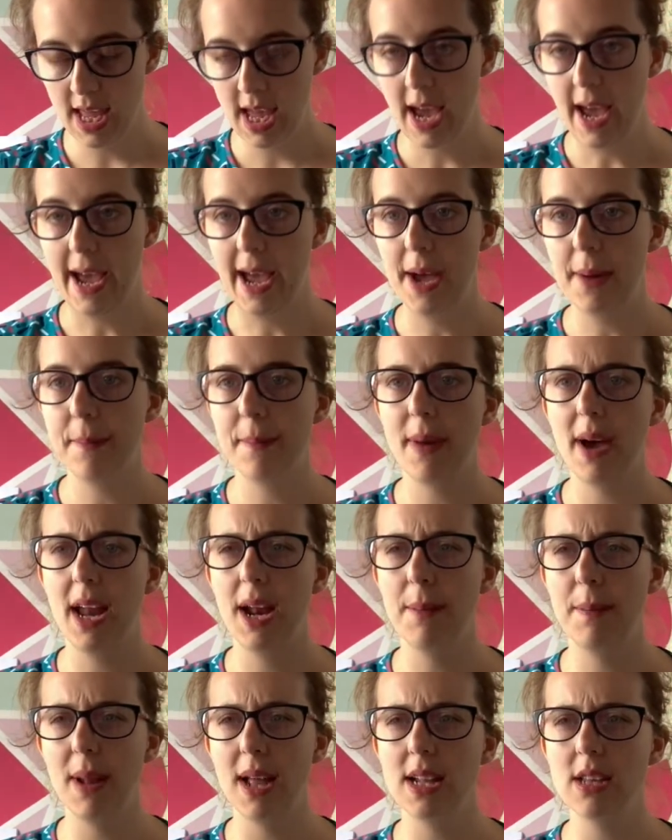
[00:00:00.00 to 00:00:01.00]
And I
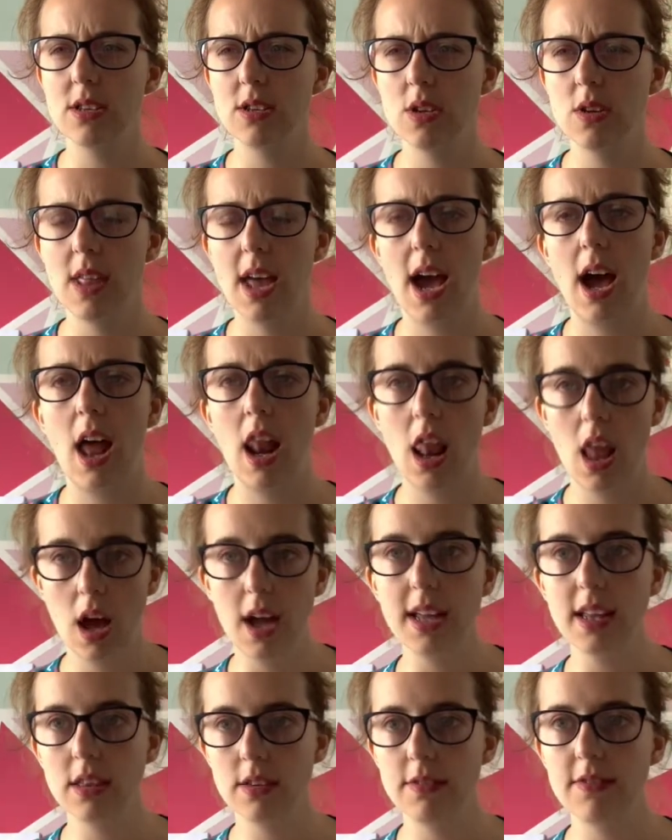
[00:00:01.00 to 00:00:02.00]
plan to do that. I
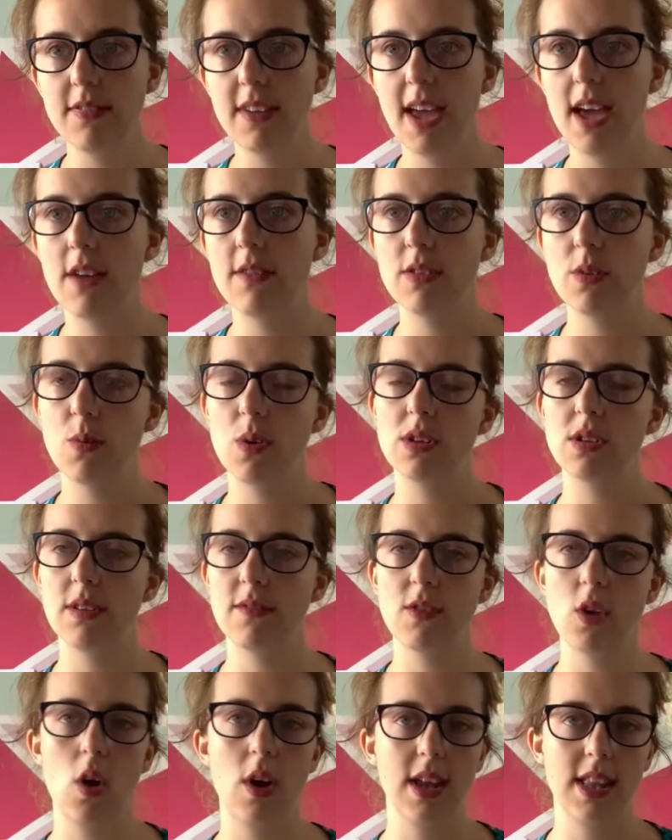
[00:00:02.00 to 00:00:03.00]
like the fit of the ones I've
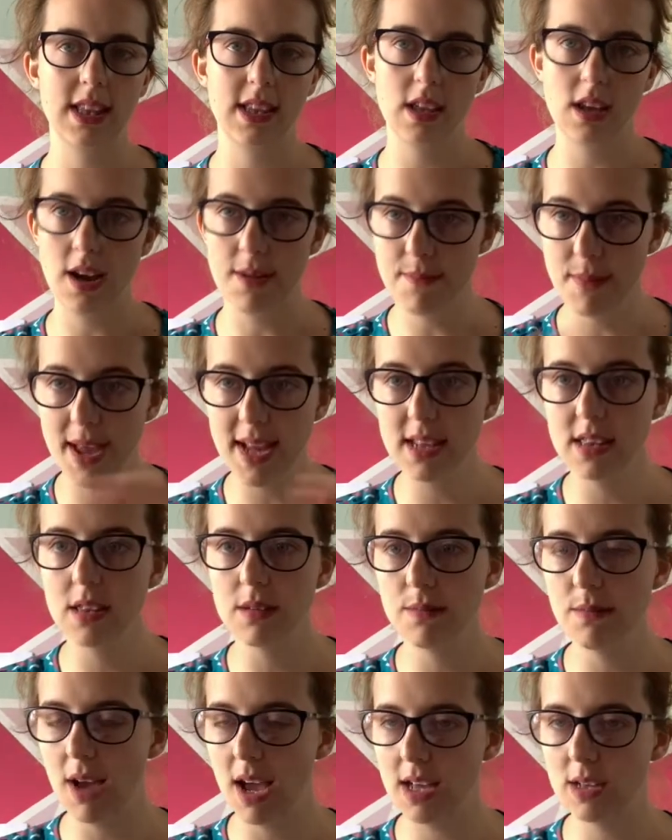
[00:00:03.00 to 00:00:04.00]
got. I made
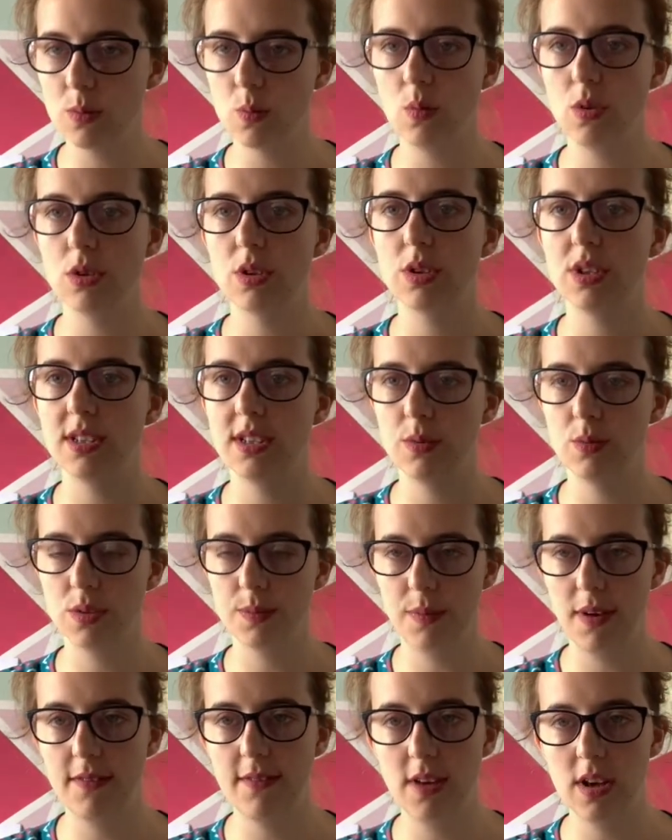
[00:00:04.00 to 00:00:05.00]
them as was because it was
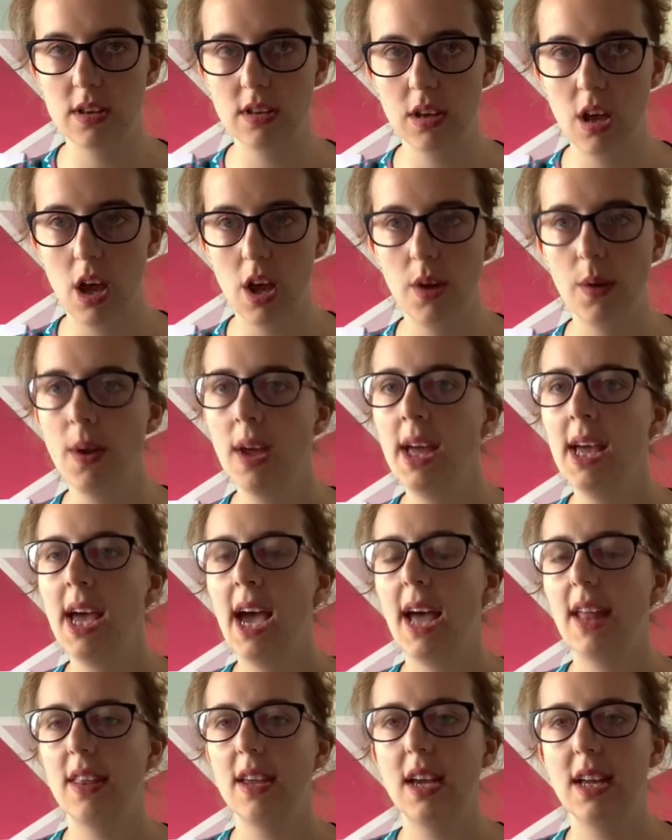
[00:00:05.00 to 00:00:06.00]
my first go,
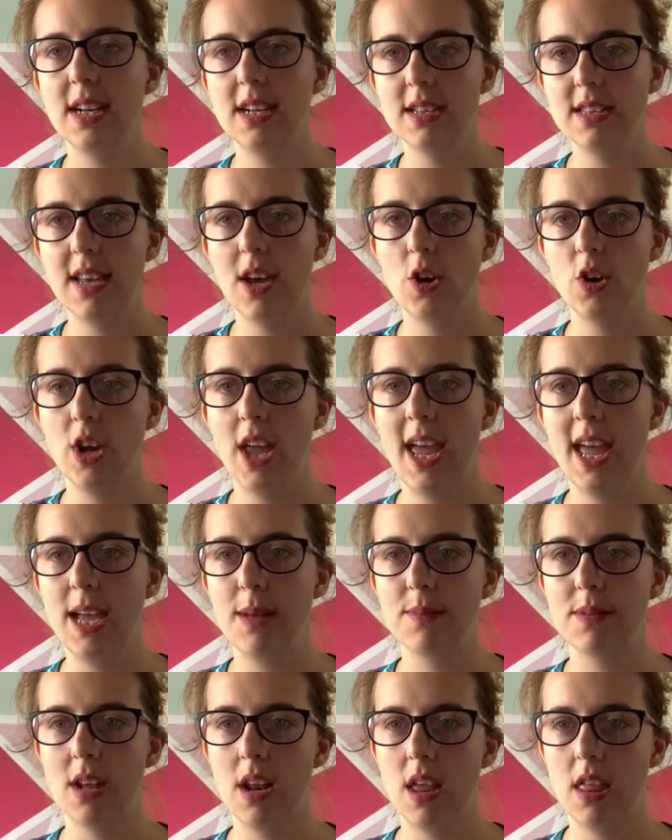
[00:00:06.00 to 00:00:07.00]
and they kind of sit on your
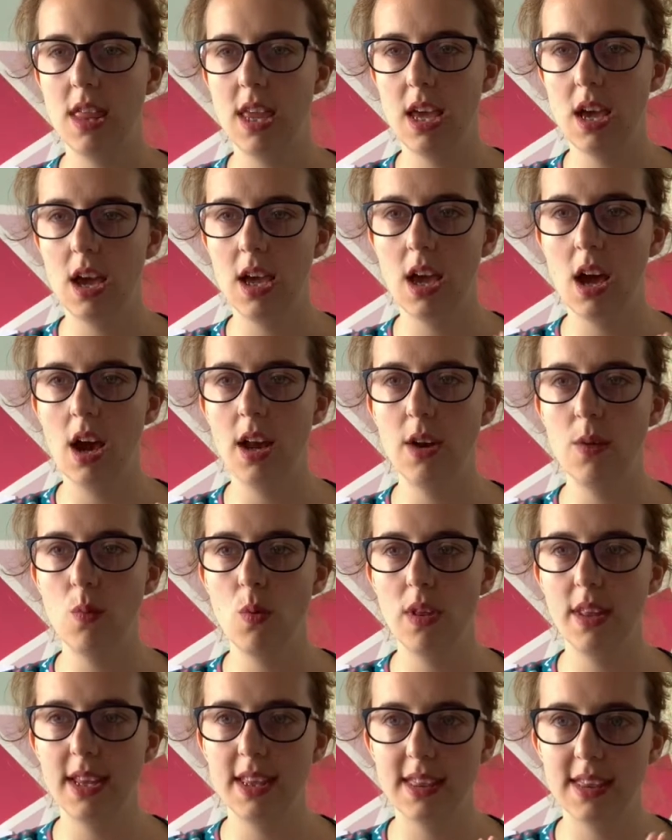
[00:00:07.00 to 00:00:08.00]
hips, and I think I kind of
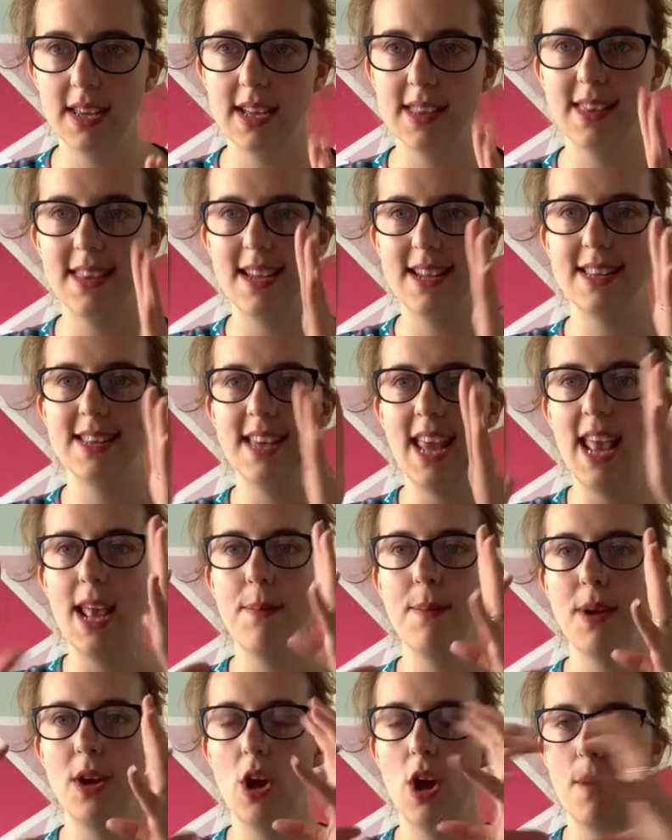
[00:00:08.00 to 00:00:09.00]
want it, that
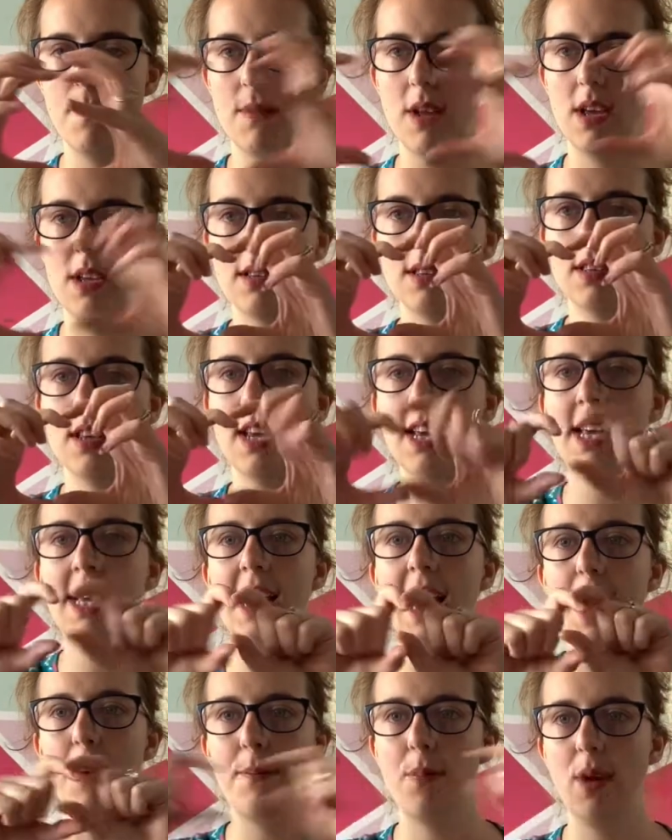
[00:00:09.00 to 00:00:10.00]
tapered upness,
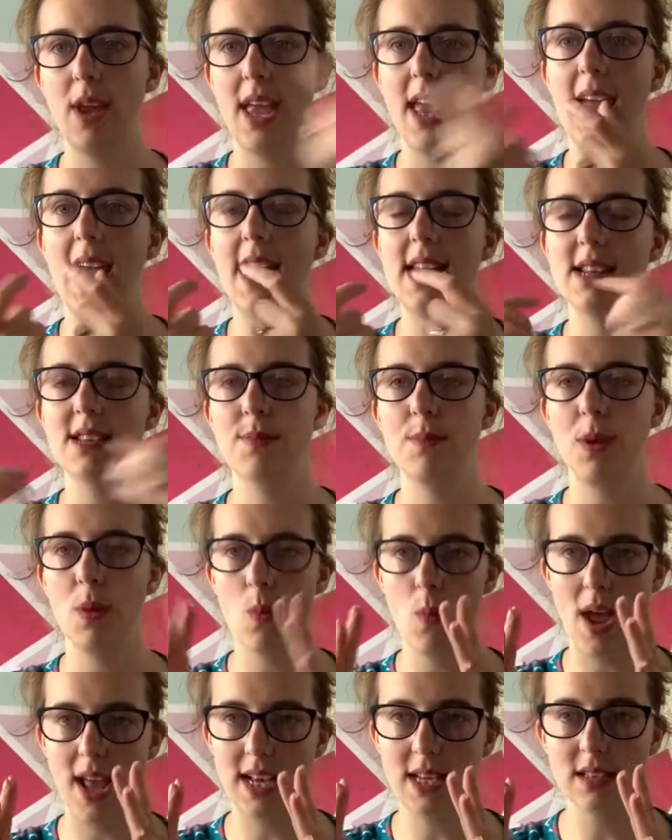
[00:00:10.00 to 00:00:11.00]
and bring it into my
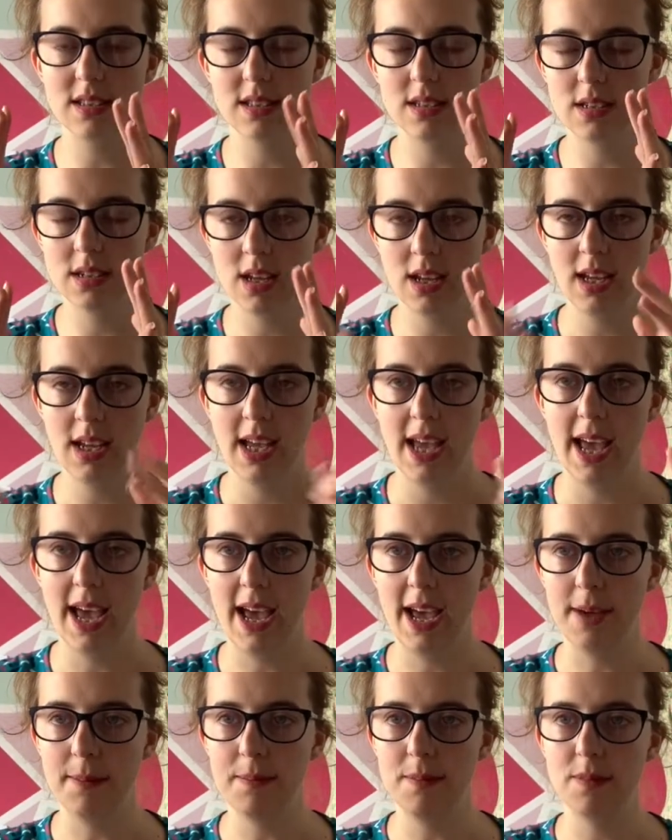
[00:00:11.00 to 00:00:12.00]
waist,
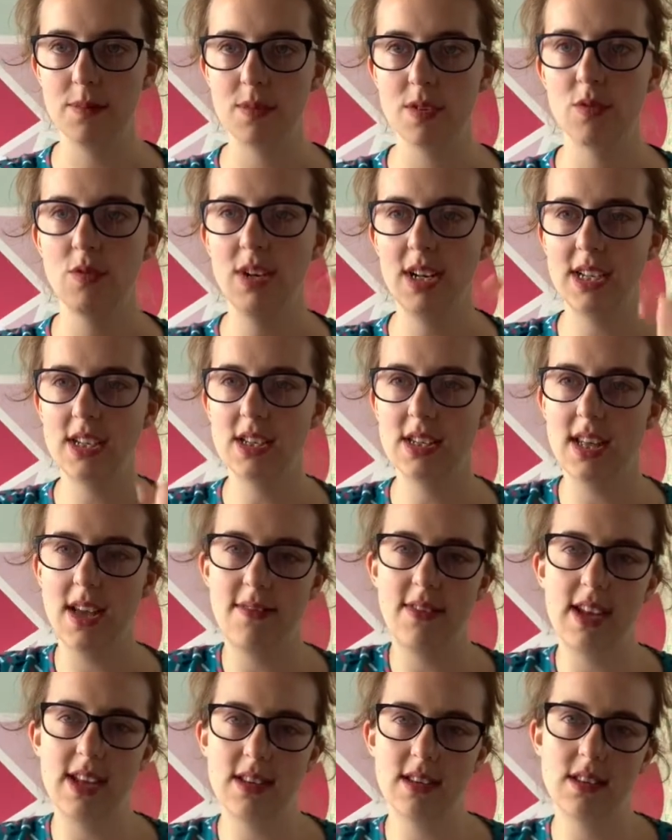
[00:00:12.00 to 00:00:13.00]
to really just have
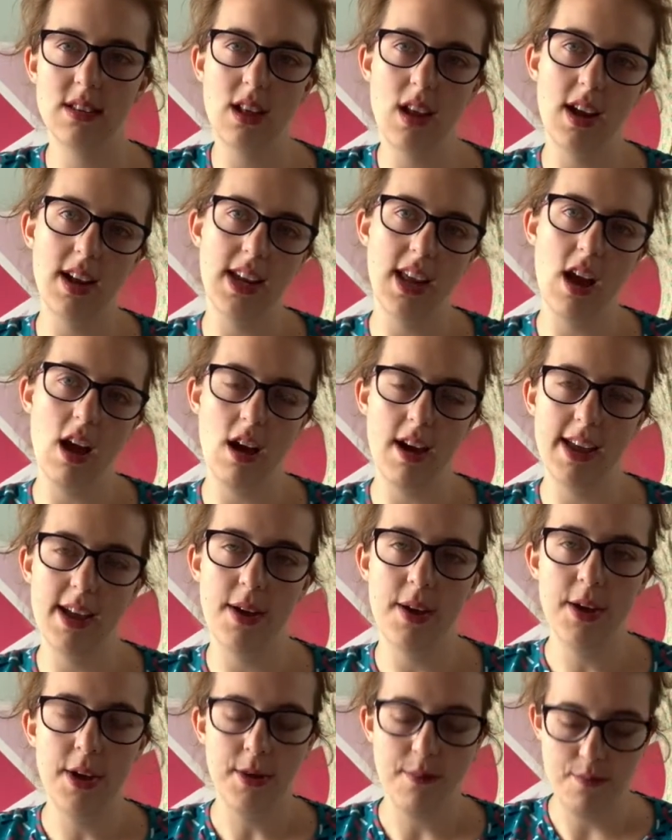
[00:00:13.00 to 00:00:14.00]
that slightly higher,
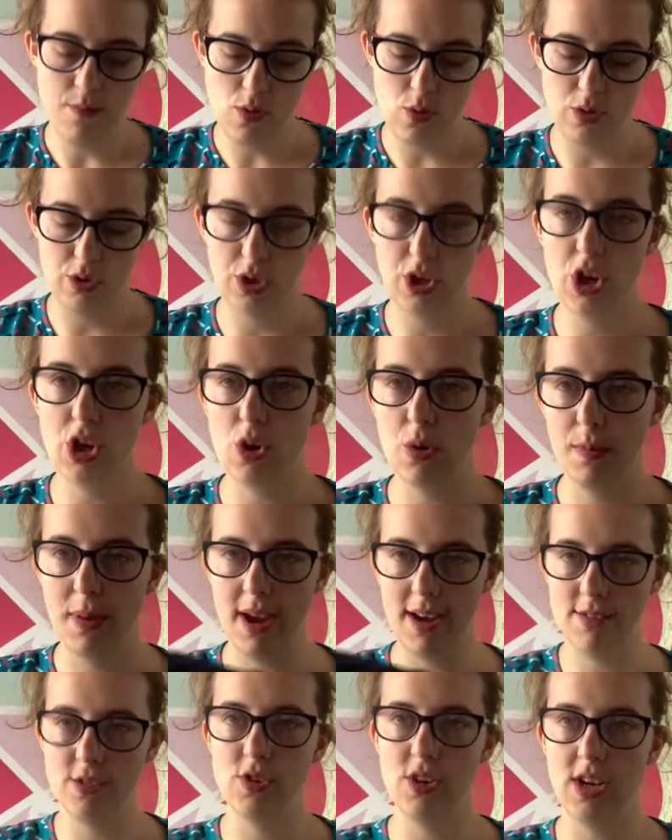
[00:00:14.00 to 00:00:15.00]
more secure pair
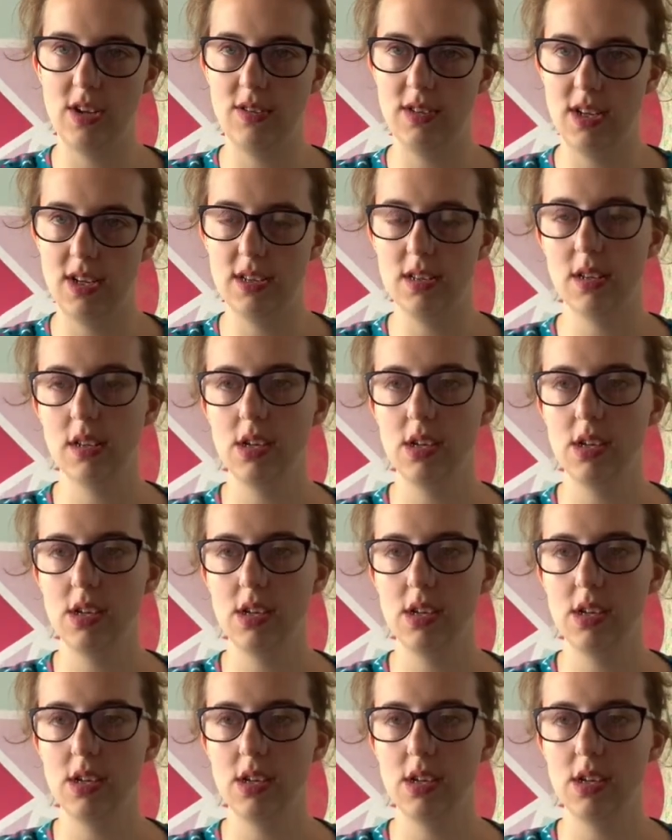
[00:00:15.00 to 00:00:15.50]
of trousers.